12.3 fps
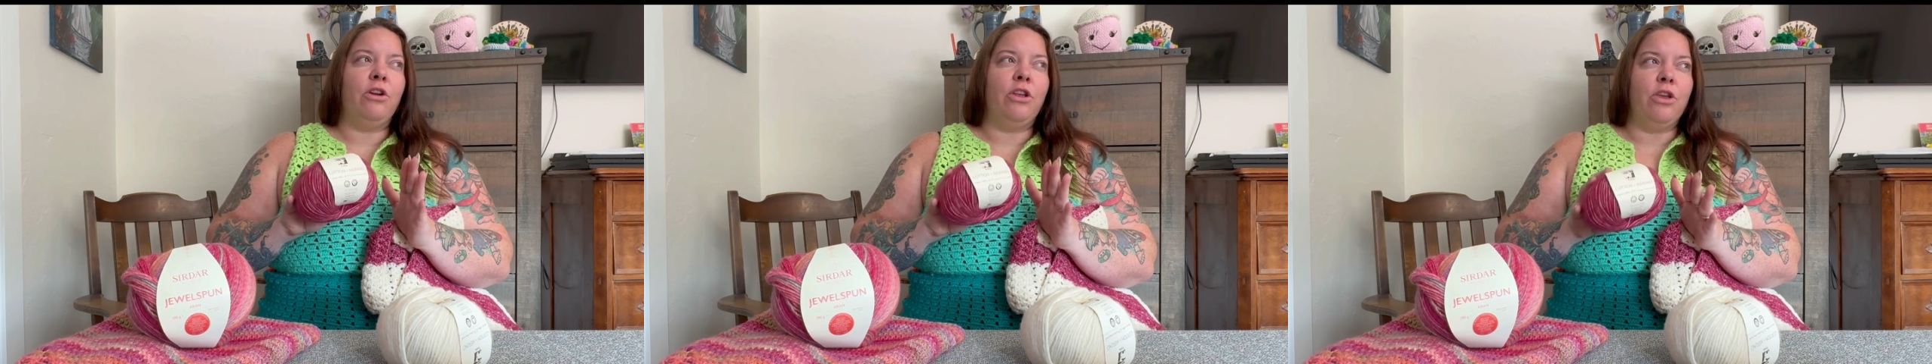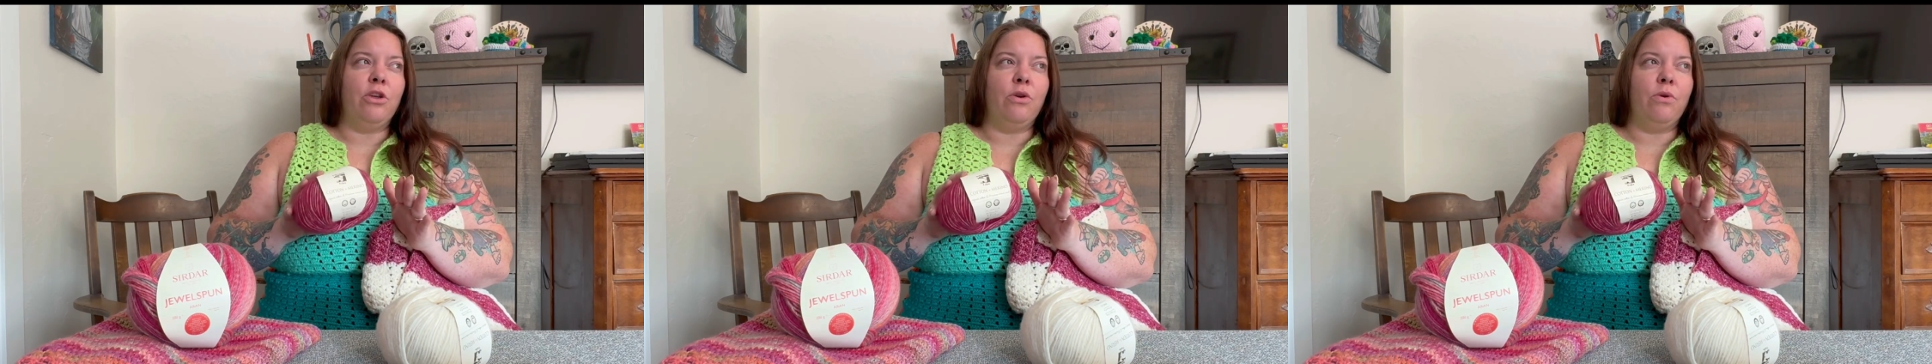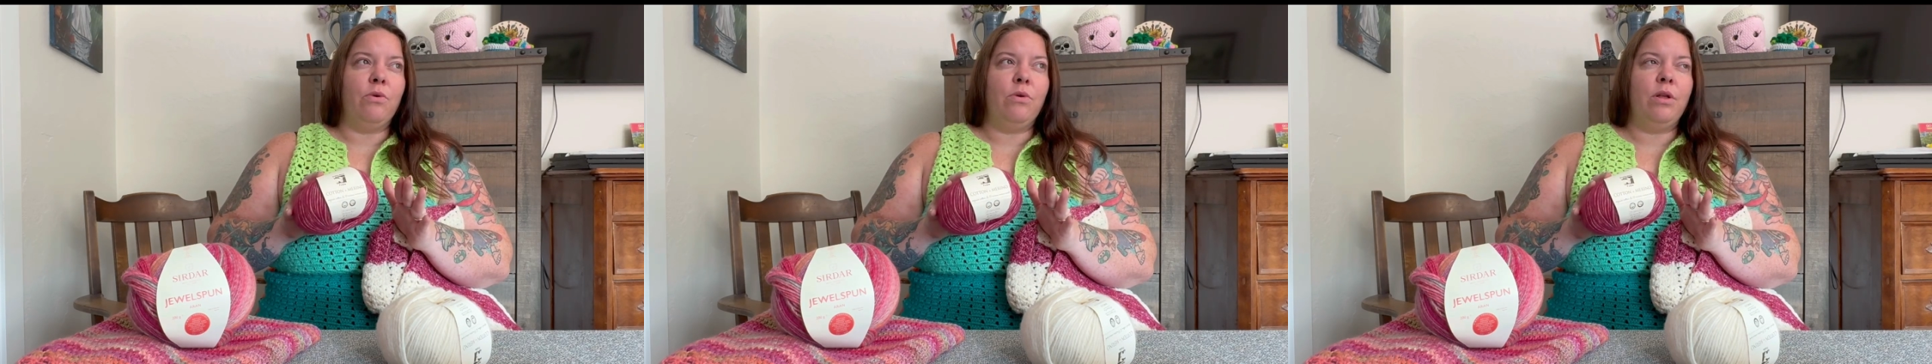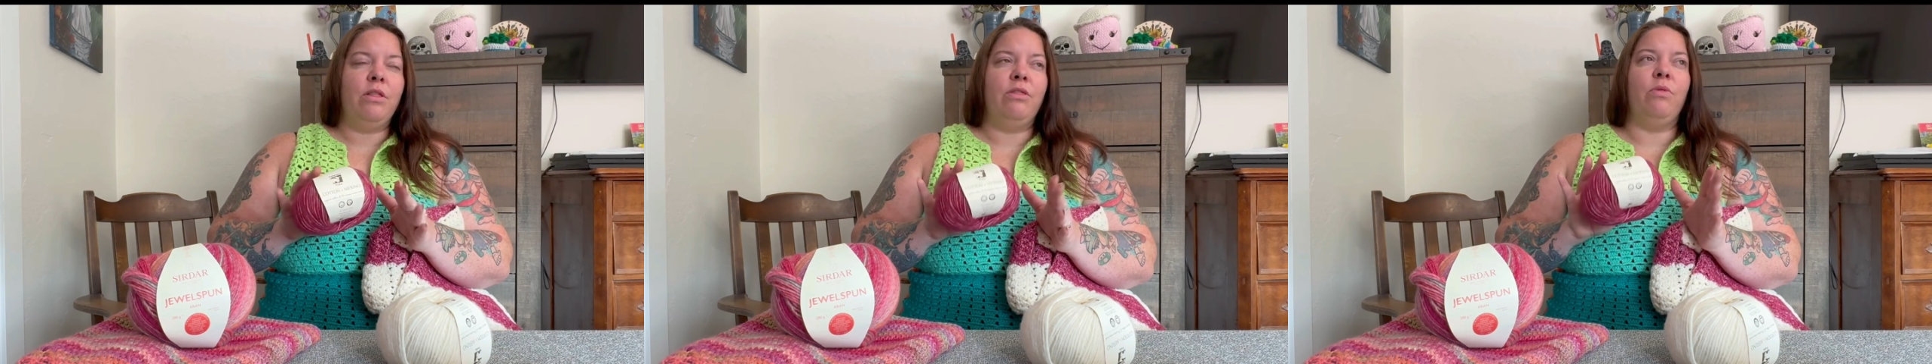
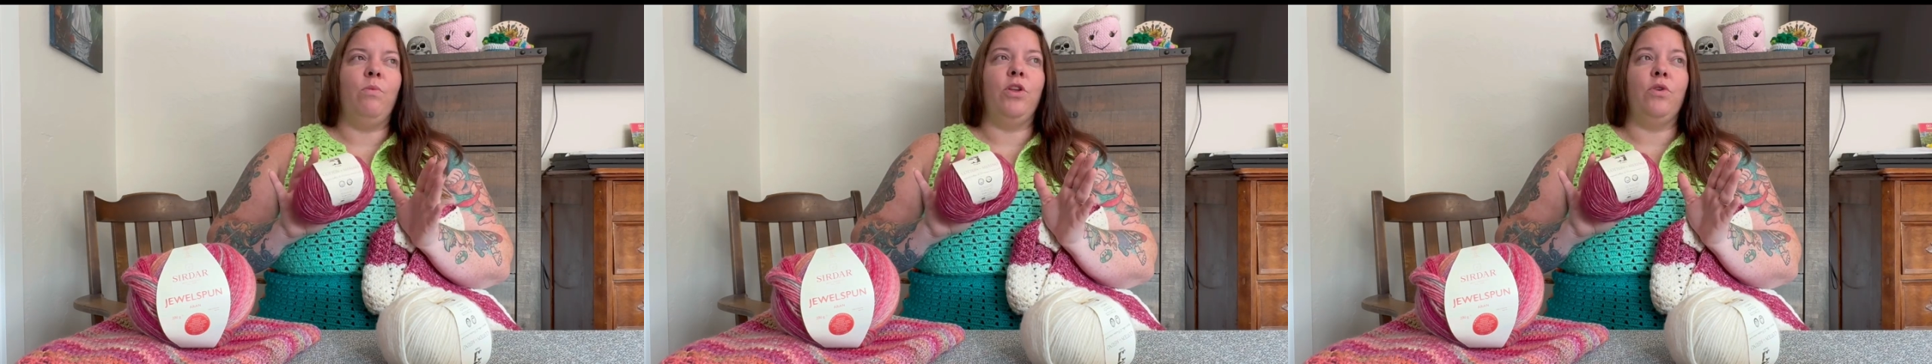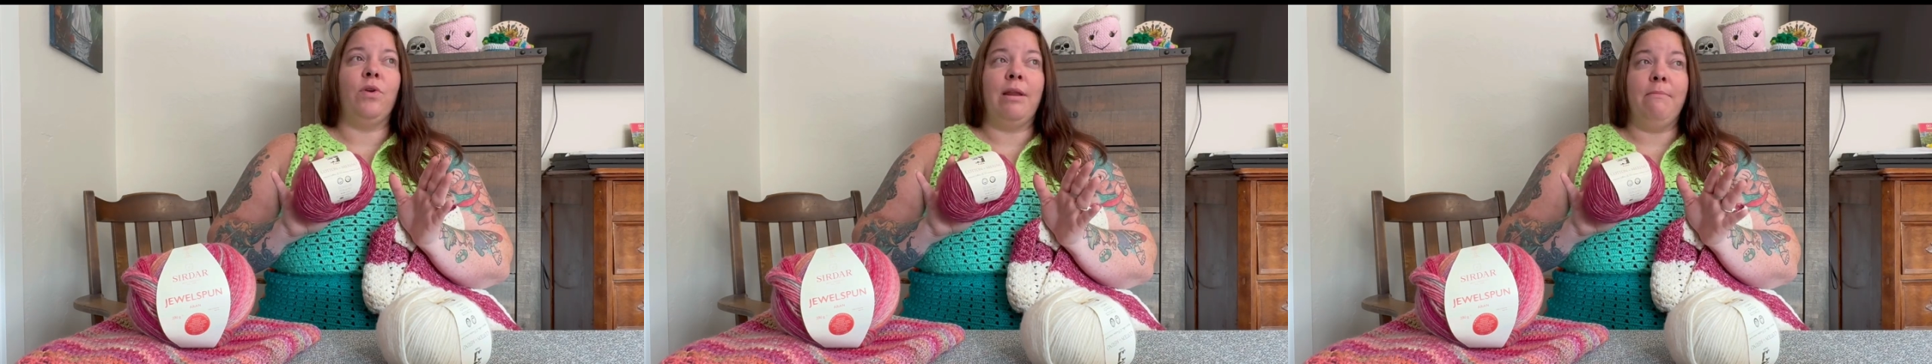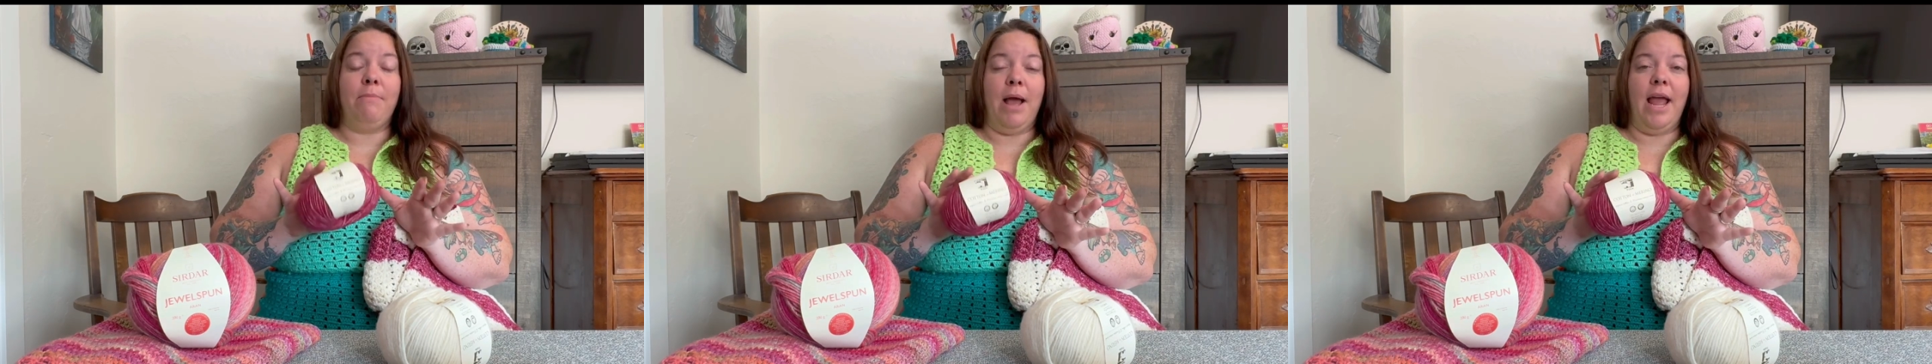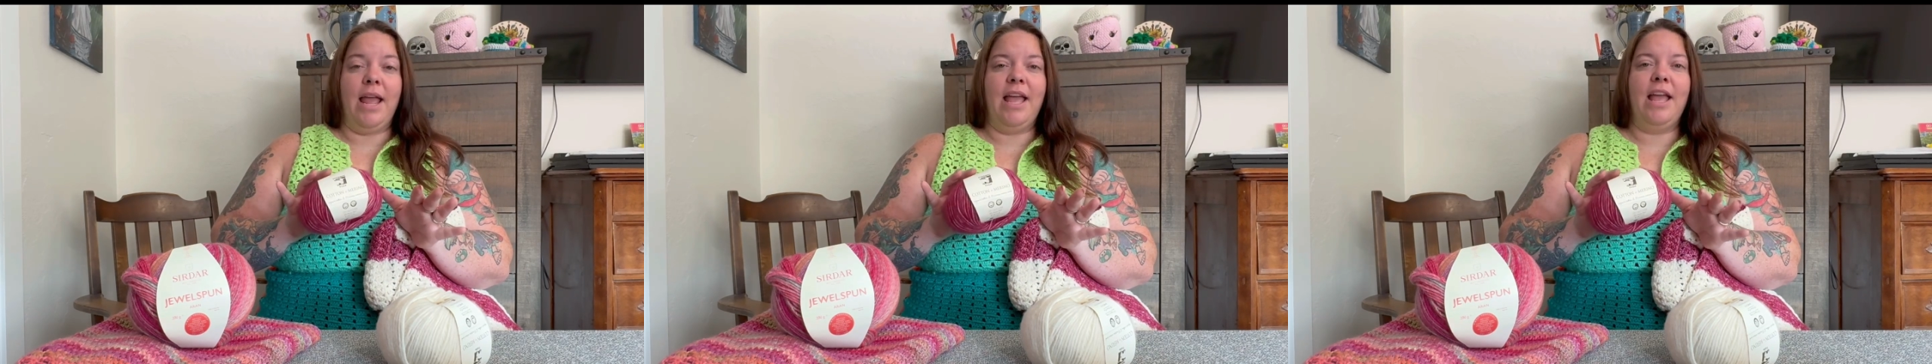you where you can
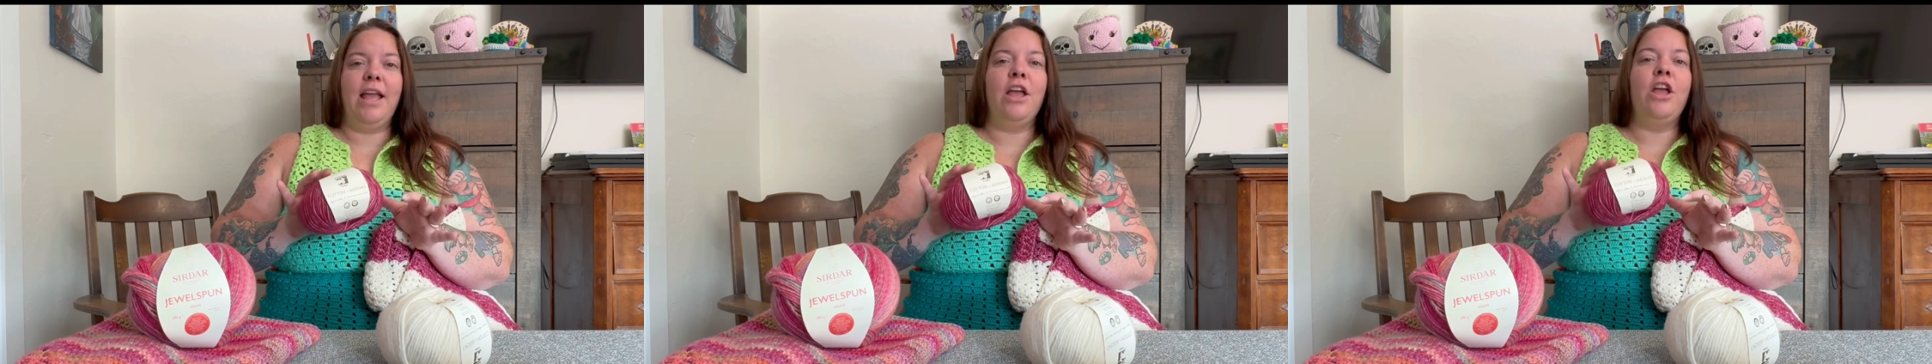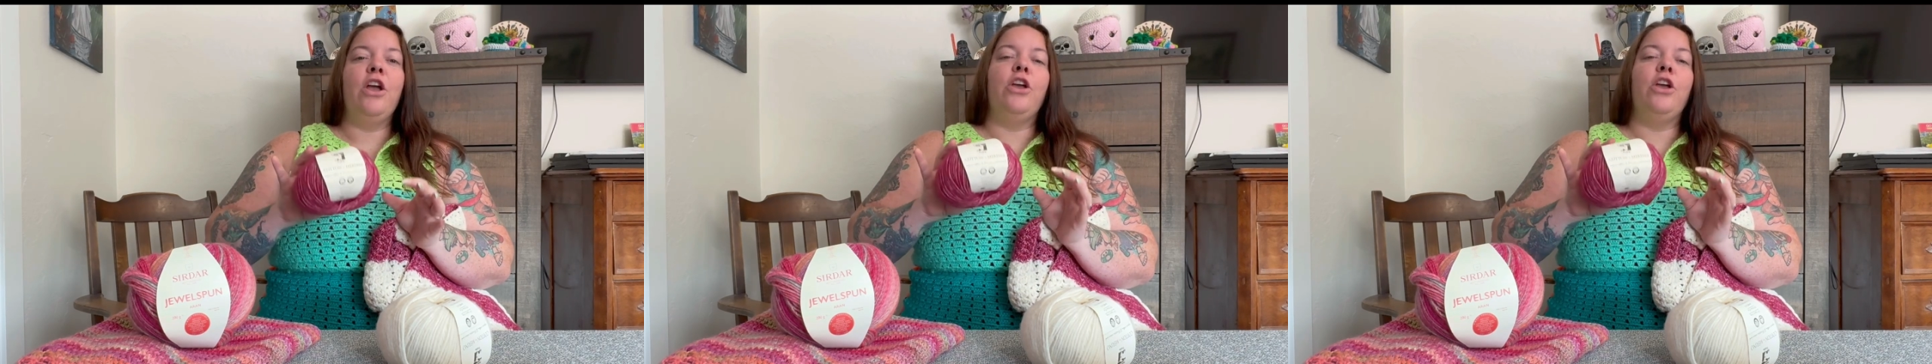buy it,